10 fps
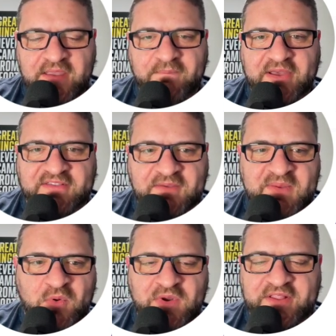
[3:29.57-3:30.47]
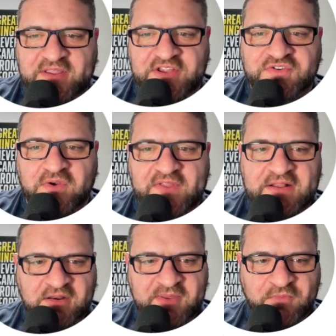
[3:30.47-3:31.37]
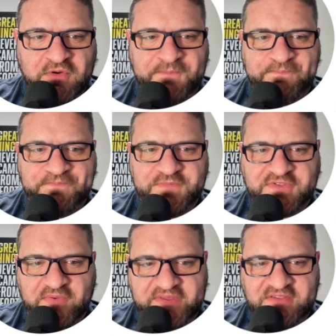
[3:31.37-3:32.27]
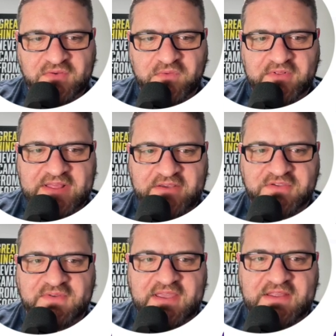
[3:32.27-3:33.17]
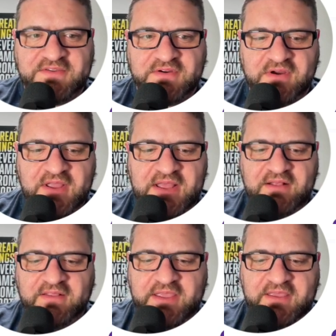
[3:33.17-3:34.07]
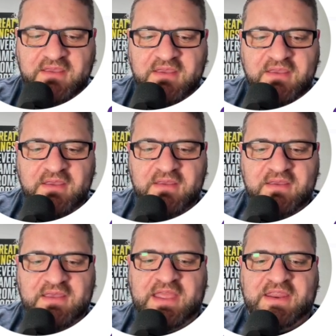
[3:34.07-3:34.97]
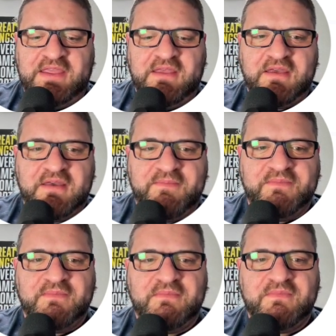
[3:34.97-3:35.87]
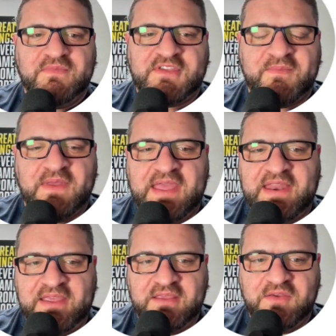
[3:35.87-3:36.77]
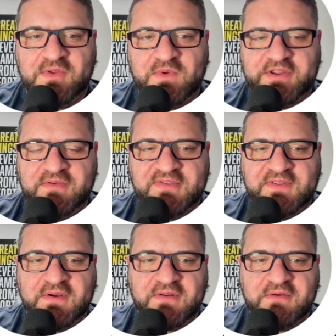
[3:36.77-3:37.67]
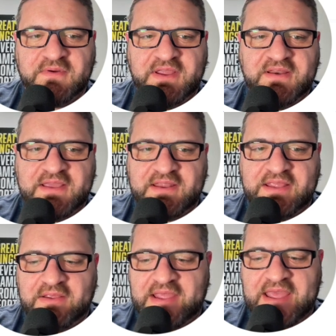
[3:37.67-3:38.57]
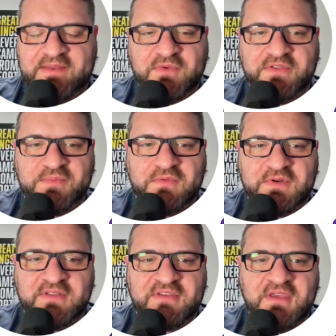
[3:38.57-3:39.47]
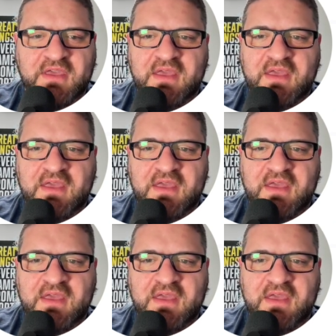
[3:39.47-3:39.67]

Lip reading: But some people wanted to control that a little bit more. So this tool allows you to enter like any subheading you would want to use in the article, right? I'm not going to add multiple ones.